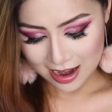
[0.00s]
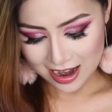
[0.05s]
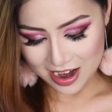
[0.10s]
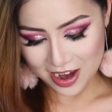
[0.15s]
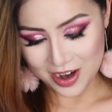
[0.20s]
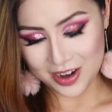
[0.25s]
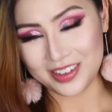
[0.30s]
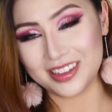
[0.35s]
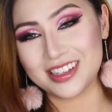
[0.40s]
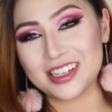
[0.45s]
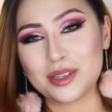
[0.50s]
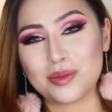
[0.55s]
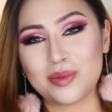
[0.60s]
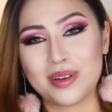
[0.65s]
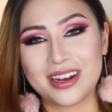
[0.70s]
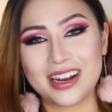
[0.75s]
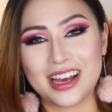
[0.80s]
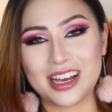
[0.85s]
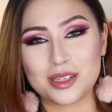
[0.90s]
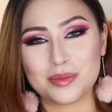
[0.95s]
No, this
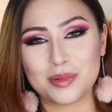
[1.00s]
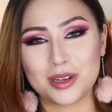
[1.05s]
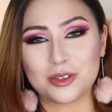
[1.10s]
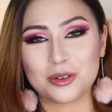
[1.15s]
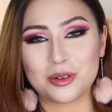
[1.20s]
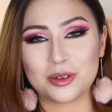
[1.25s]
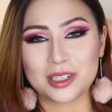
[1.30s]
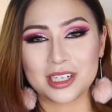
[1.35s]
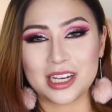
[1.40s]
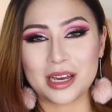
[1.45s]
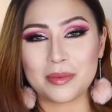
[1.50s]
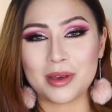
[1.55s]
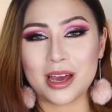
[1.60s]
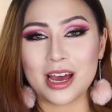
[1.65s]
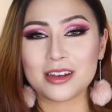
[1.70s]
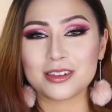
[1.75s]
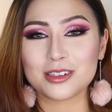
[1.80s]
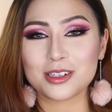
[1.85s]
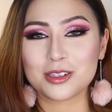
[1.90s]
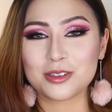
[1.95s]
one has been talked
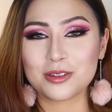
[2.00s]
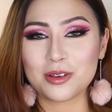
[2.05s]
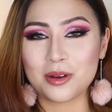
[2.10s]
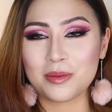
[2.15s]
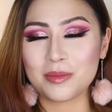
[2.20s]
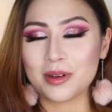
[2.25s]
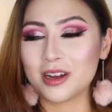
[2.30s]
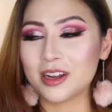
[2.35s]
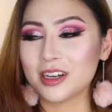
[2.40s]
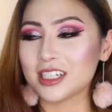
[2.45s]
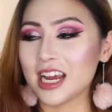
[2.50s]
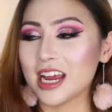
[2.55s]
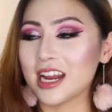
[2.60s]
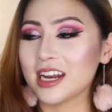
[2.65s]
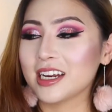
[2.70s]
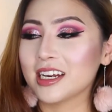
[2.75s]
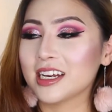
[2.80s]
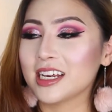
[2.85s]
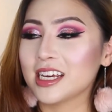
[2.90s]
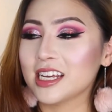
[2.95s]
about so much, and
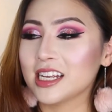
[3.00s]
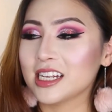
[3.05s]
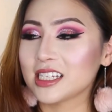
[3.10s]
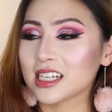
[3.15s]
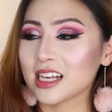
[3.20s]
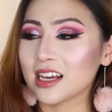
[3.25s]
it is